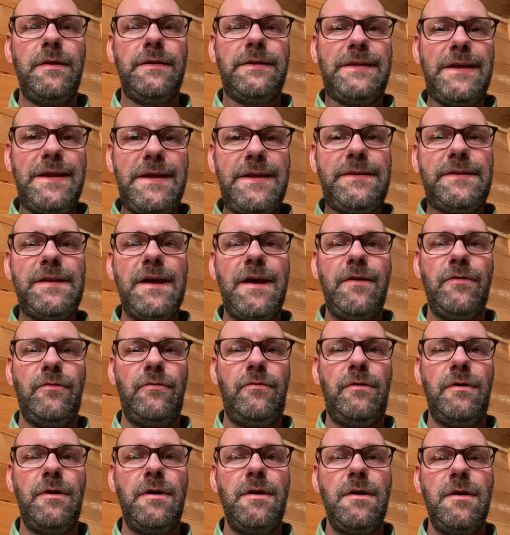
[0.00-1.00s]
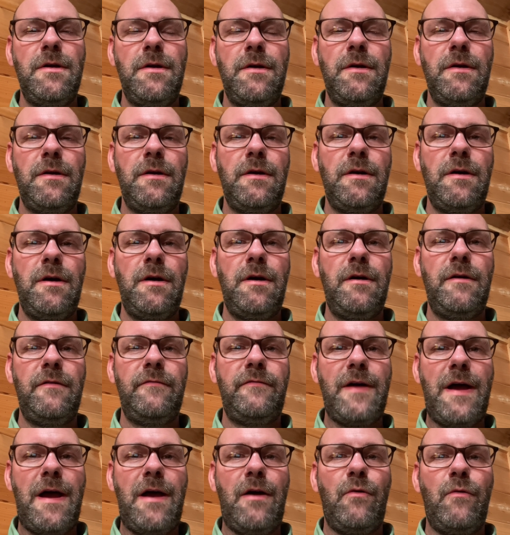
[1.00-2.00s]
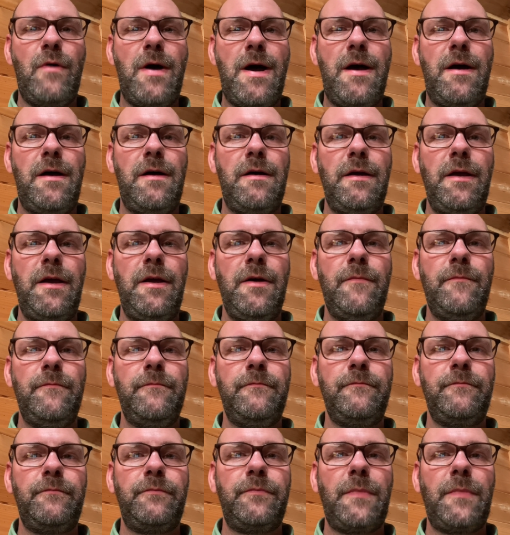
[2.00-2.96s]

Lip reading: detail of how I am